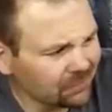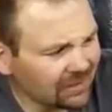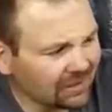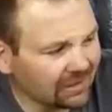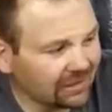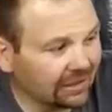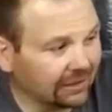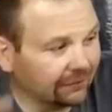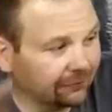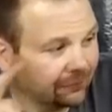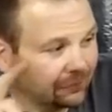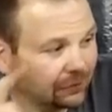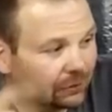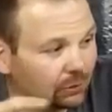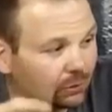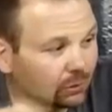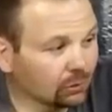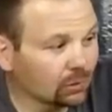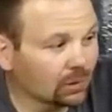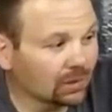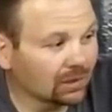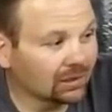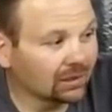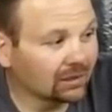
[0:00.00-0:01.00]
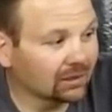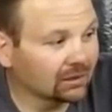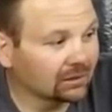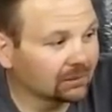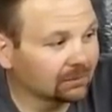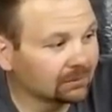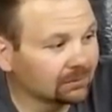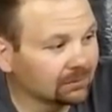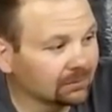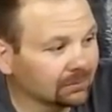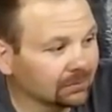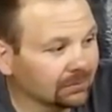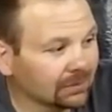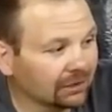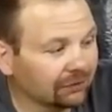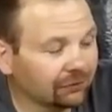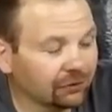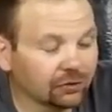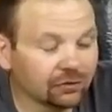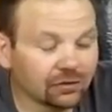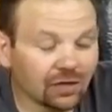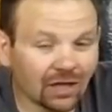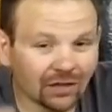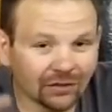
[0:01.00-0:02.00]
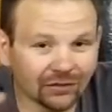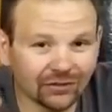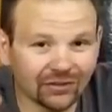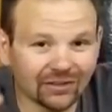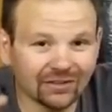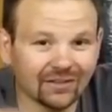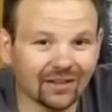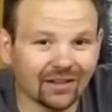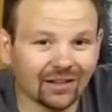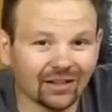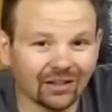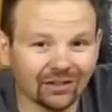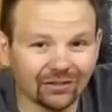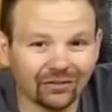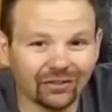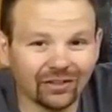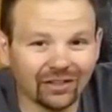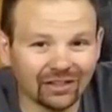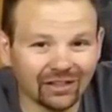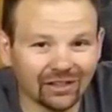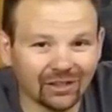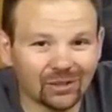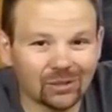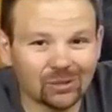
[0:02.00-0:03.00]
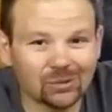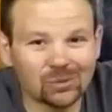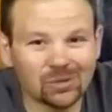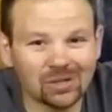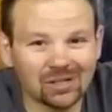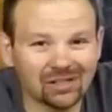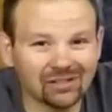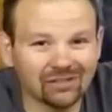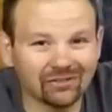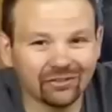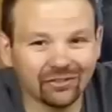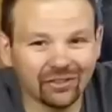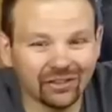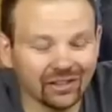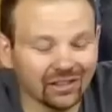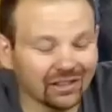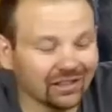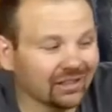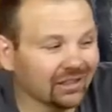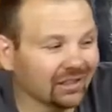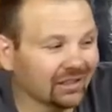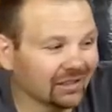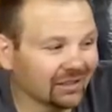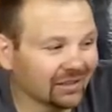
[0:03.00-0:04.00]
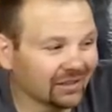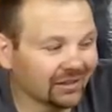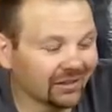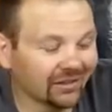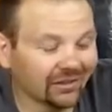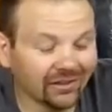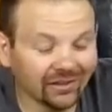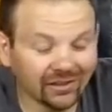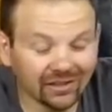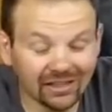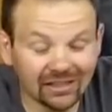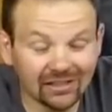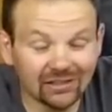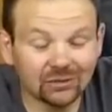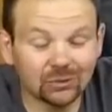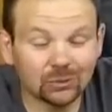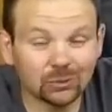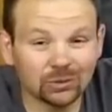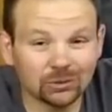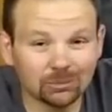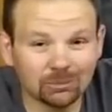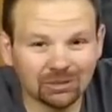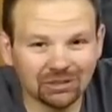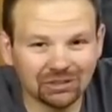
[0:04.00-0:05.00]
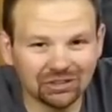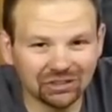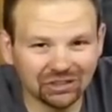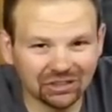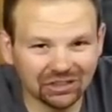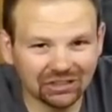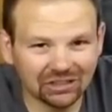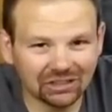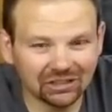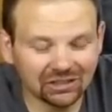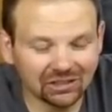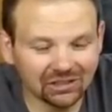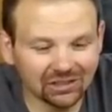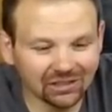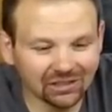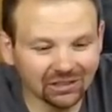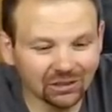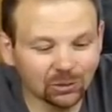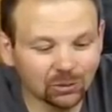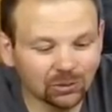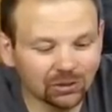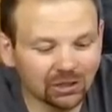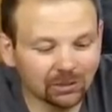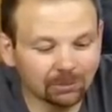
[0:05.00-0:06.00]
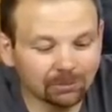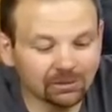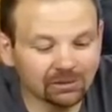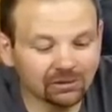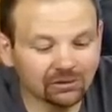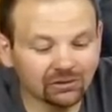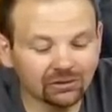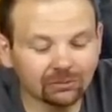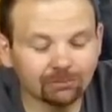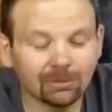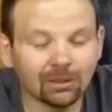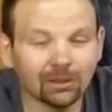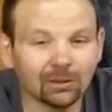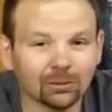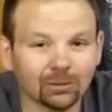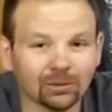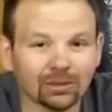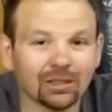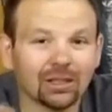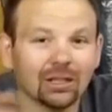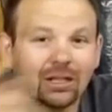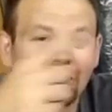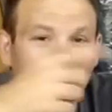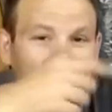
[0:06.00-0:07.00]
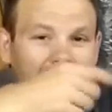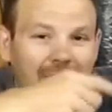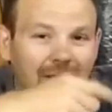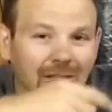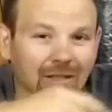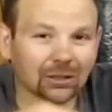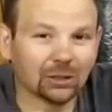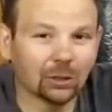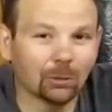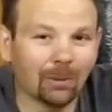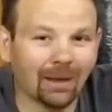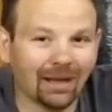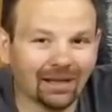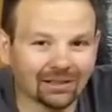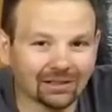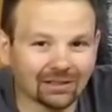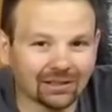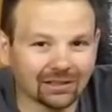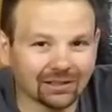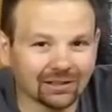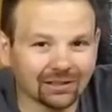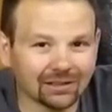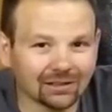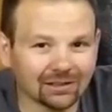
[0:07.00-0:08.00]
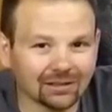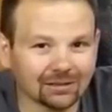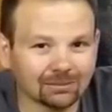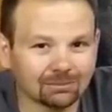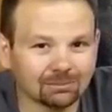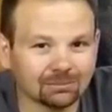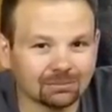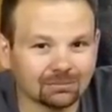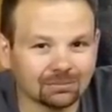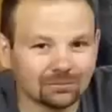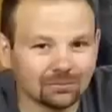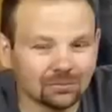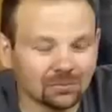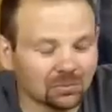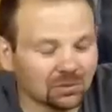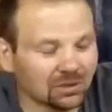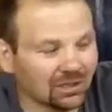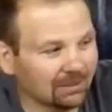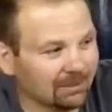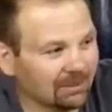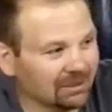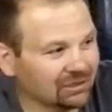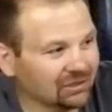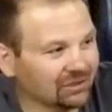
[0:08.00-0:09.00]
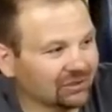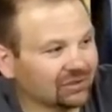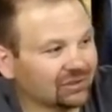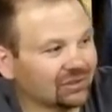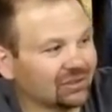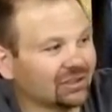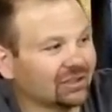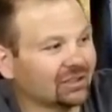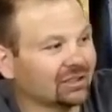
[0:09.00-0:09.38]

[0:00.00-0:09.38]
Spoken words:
if you've not seen that other video of the Eastwood machine going up in smoke, go back. Let me just